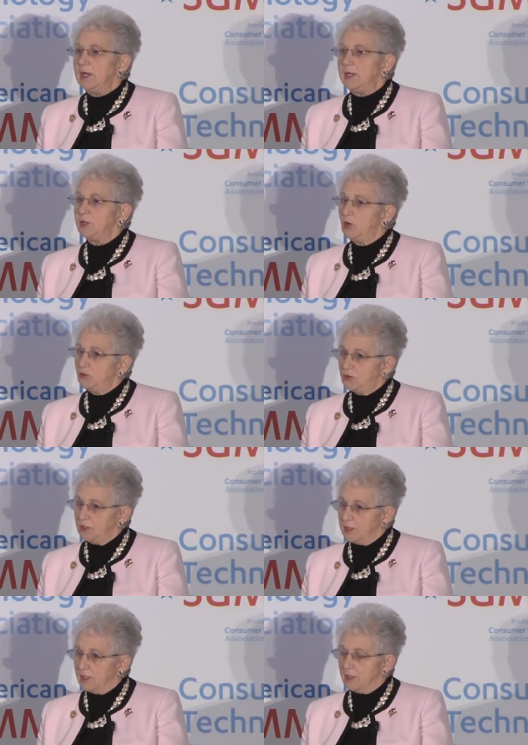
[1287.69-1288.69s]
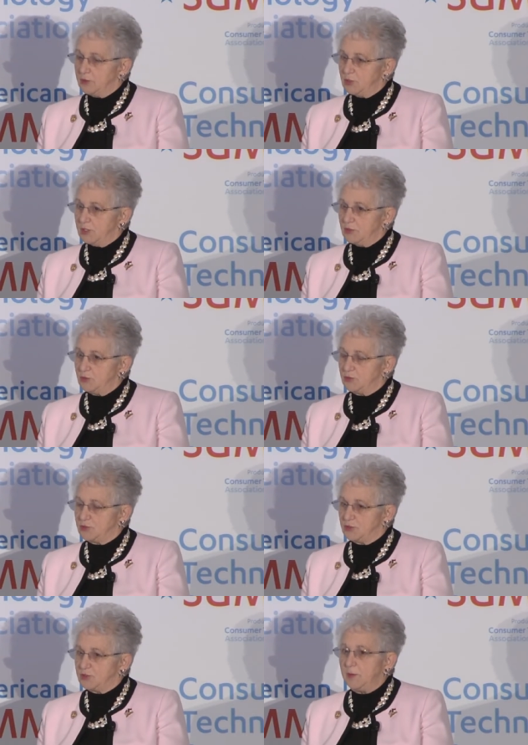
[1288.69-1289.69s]
I don't think our education
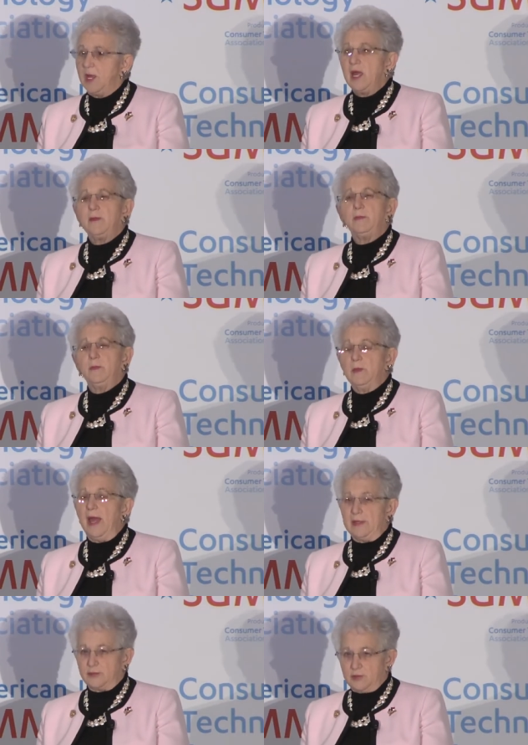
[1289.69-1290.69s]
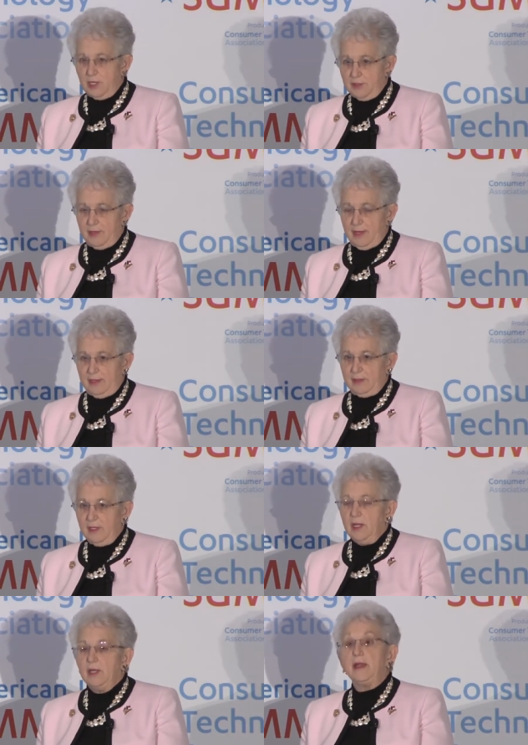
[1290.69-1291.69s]
system has done that.
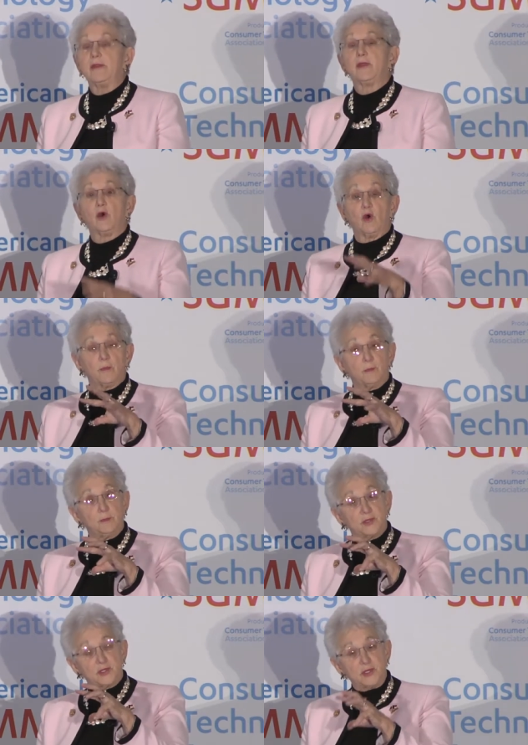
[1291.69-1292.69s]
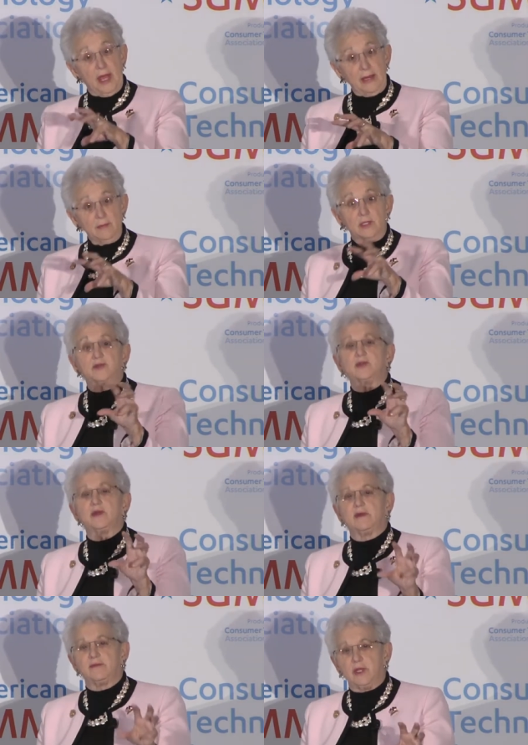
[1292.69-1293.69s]
Now, there are segments
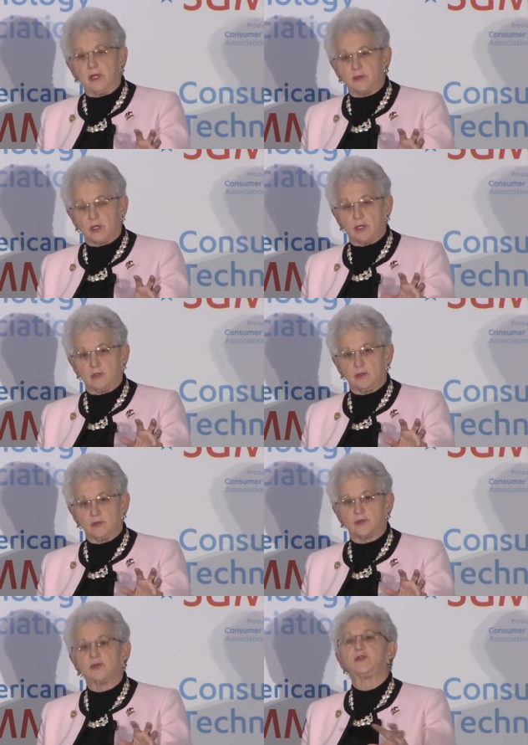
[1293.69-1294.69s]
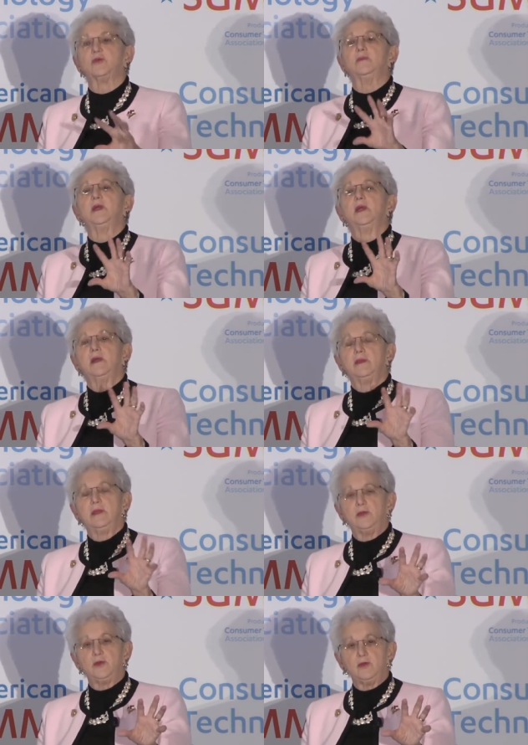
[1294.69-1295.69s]
of the education system
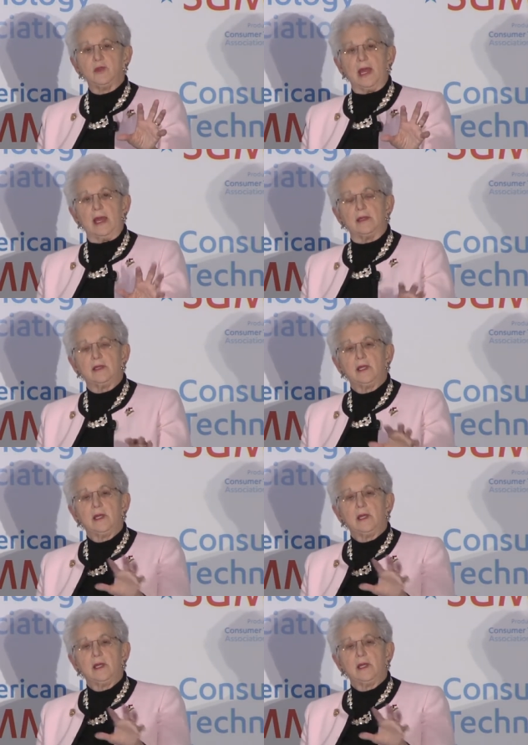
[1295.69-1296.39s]
that do that.